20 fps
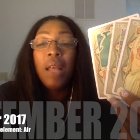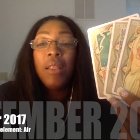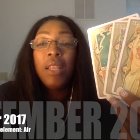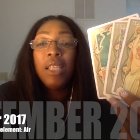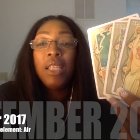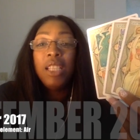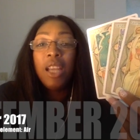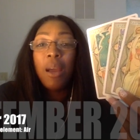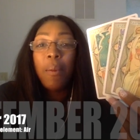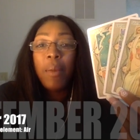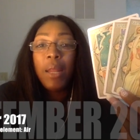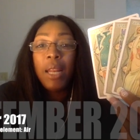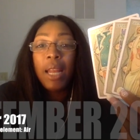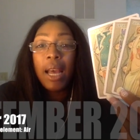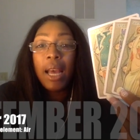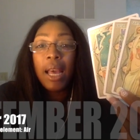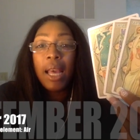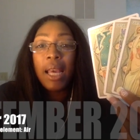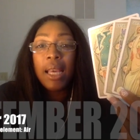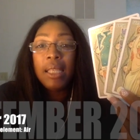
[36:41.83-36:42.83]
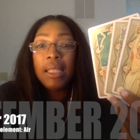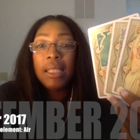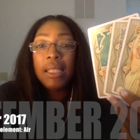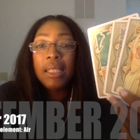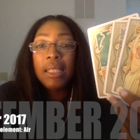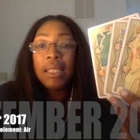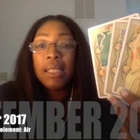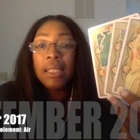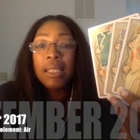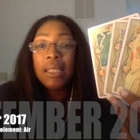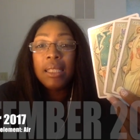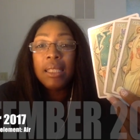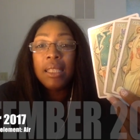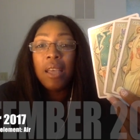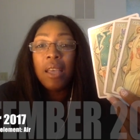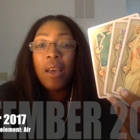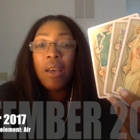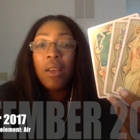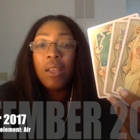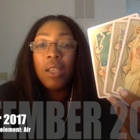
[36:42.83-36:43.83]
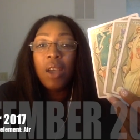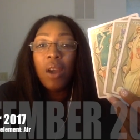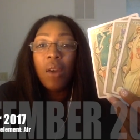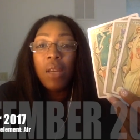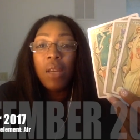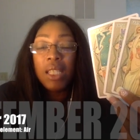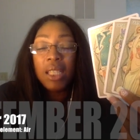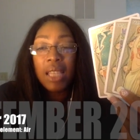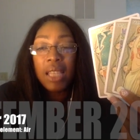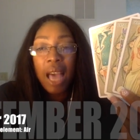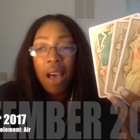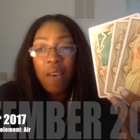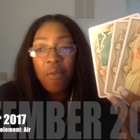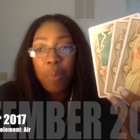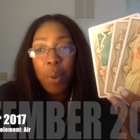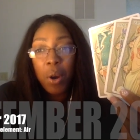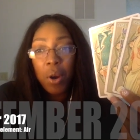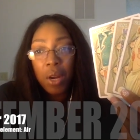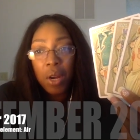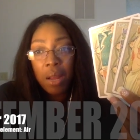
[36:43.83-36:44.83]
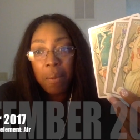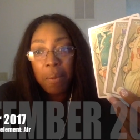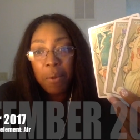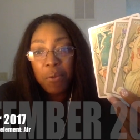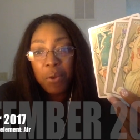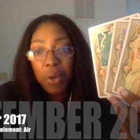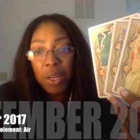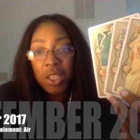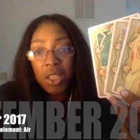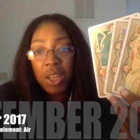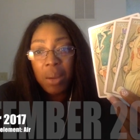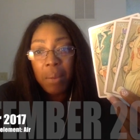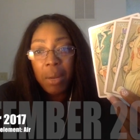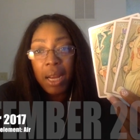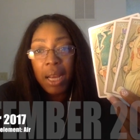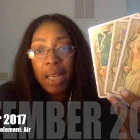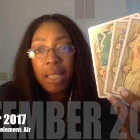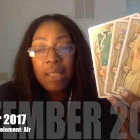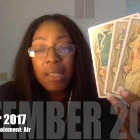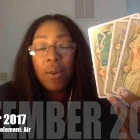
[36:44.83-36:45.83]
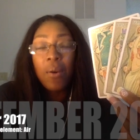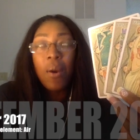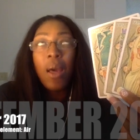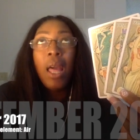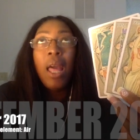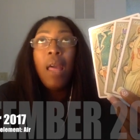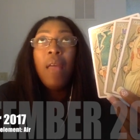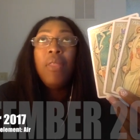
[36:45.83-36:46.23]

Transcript: the Geminis, the Tauruses have birthday before the Gemini, so